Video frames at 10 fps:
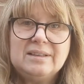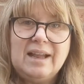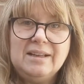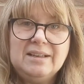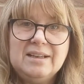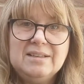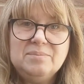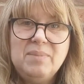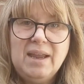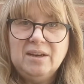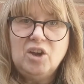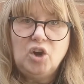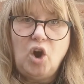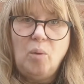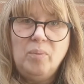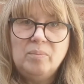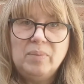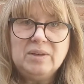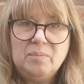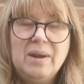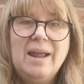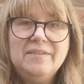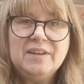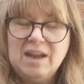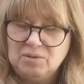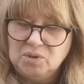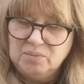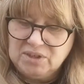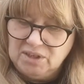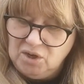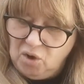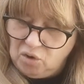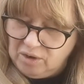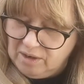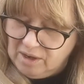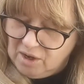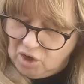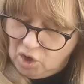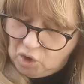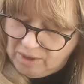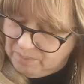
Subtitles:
that is main crop, but plant now. So obviously longer